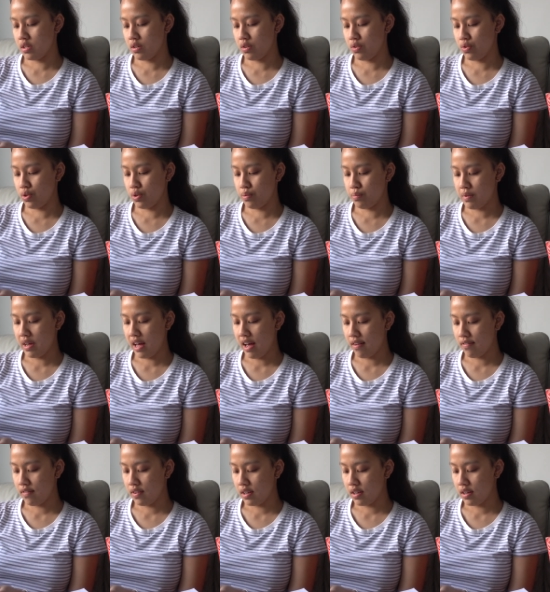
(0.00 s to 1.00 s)
group
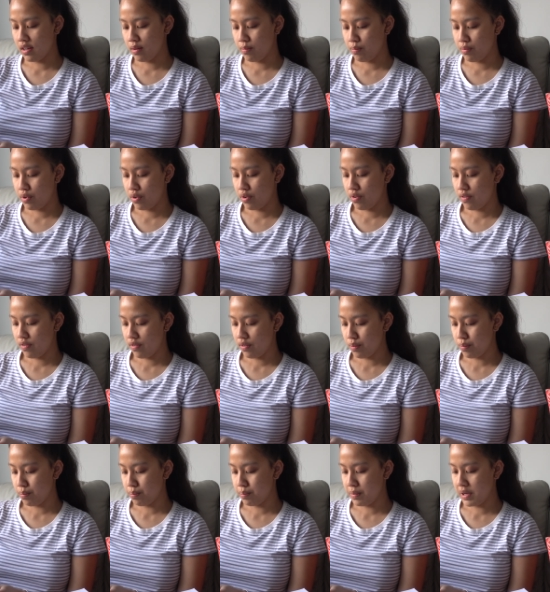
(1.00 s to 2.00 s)
having a
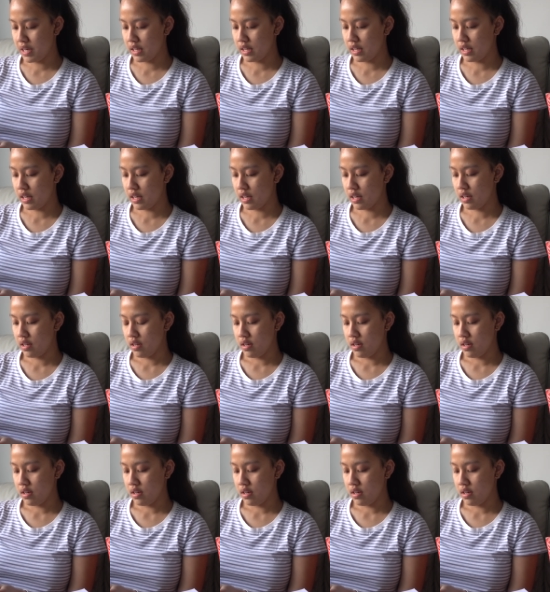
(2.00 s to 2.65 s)
beautiful picnic.